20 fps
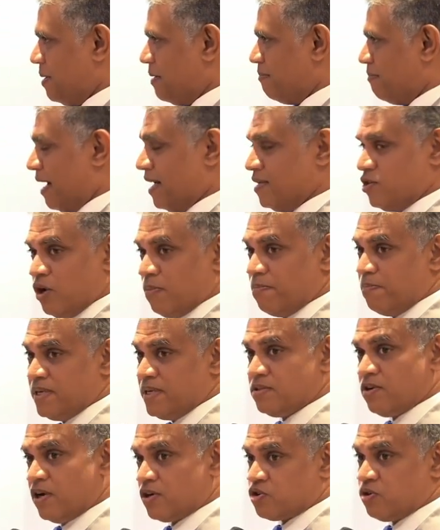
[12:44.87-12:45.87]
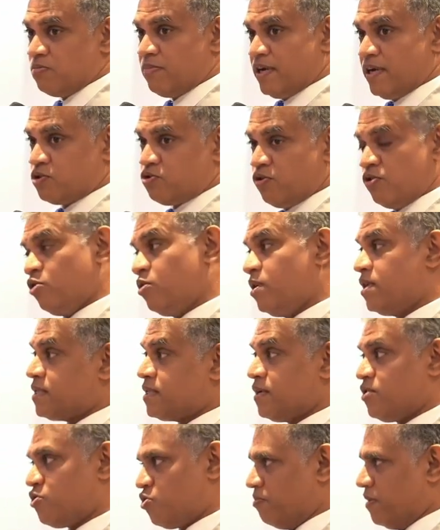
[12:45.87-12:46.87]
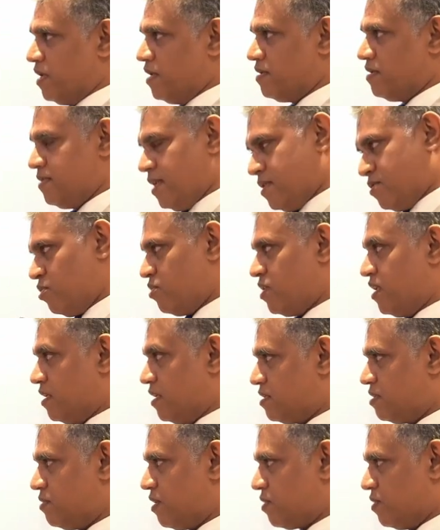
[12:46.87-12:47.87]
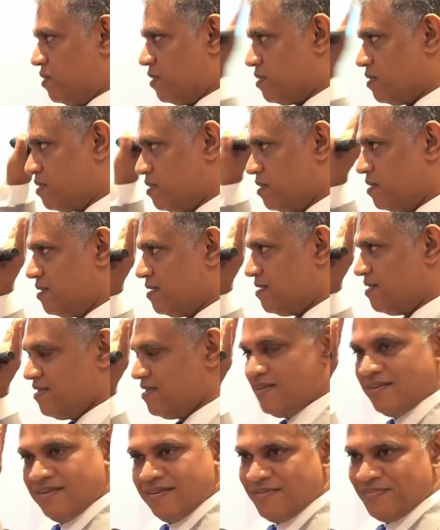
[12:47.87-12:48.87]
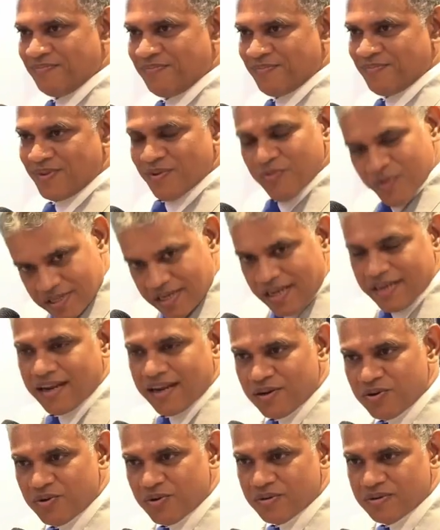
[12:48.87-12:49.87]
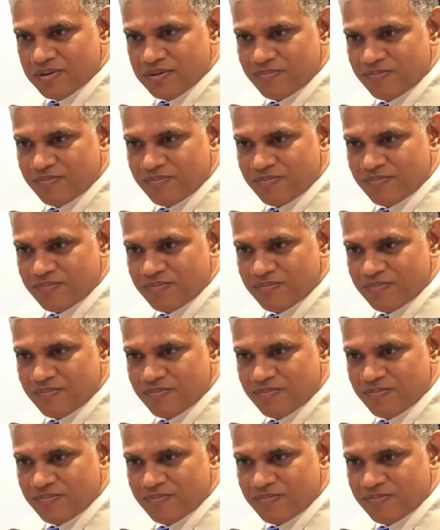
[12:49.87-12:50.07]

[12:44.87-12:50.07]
My job is not to make sure you listen to me, just to teach and go, which I can do.